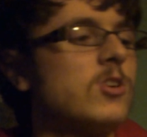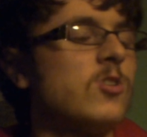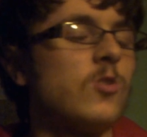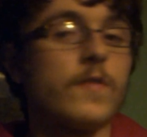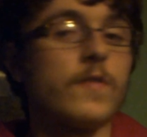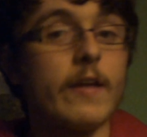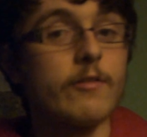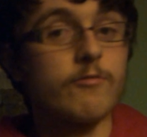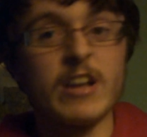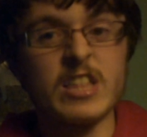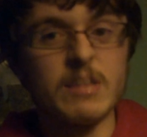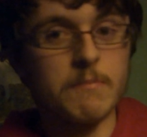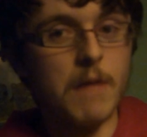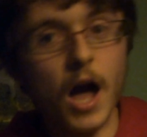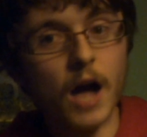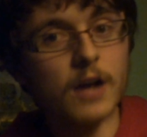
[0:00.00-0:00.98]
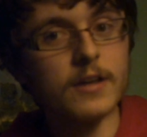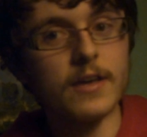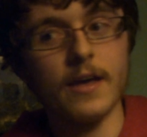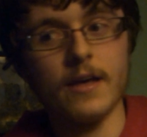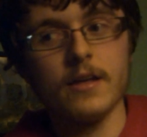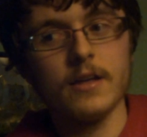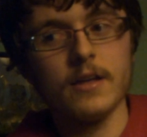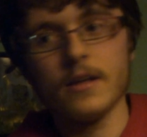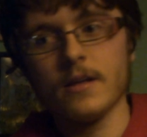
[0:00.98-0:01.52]
you have read the
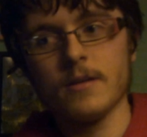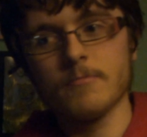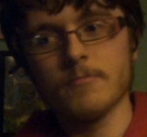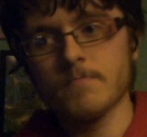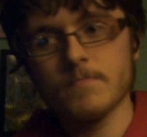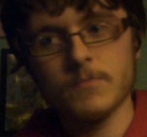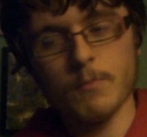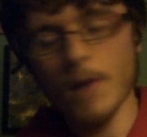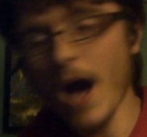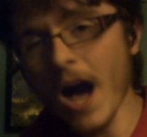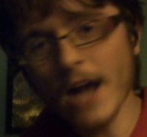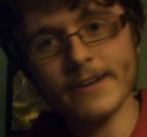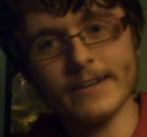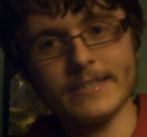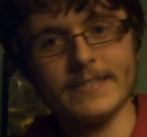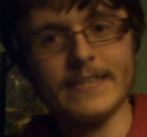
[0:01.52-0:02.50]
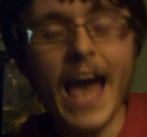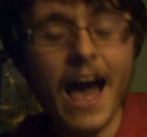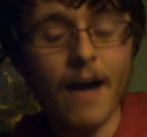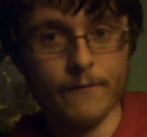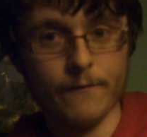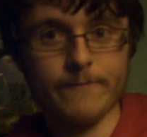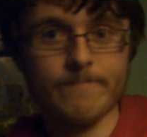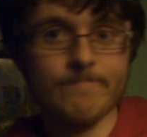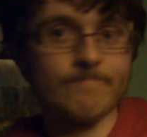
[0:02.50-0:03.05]
manga. The manga itself.